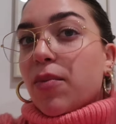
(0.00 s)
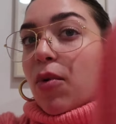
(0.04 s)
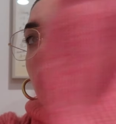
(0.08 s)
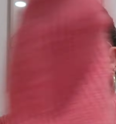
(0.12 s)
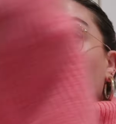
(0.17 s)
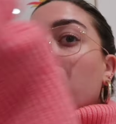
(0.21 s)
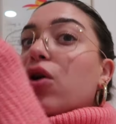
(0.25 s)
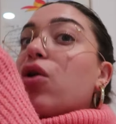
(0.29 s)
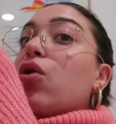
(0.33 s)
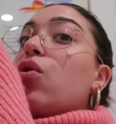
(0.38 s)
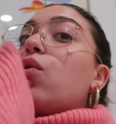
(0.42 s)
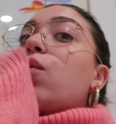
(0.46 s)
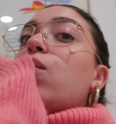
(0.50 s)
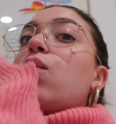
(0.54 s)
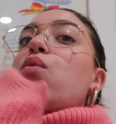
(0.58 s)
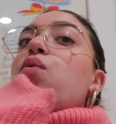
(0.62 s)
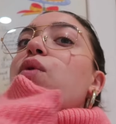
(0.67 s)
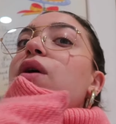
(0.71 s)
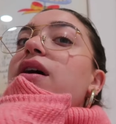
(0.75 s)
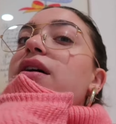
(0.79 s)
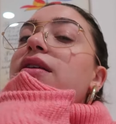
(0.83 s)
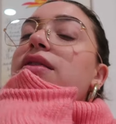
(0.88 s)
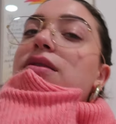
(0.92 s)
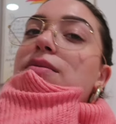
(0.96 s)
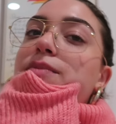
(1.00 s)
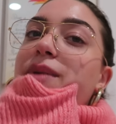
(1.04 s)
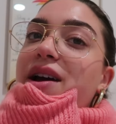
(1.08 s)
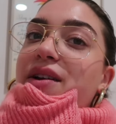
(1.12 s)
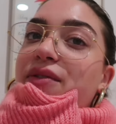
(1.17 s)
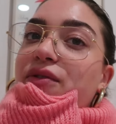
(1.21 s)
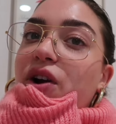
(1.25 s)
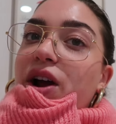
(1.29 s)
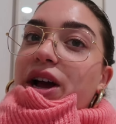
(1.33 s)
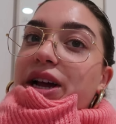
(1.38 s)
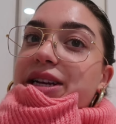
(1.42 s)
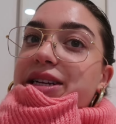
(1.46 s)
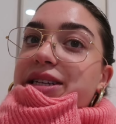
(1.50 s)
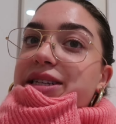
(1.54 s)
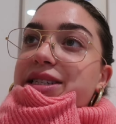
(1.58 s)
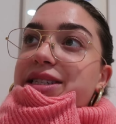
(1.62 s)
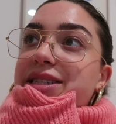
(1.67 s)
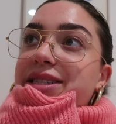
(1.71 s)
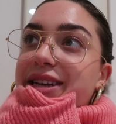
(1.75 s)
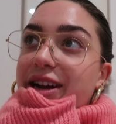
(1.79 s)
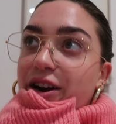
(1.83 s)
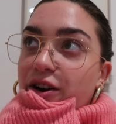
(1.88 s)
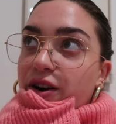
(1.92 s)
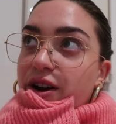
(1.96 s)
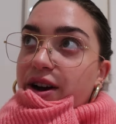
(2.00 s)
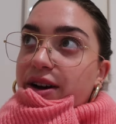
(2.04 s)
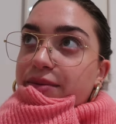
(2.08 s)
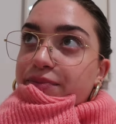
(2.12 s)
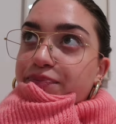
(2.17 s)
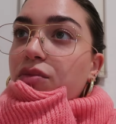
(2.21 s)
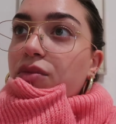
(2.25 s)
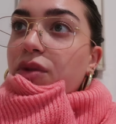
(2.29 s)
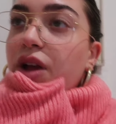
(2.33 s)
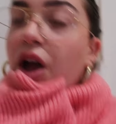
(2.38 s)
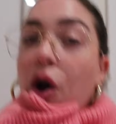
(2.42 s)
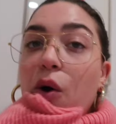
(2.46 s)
tomorrow with my friend Sarah.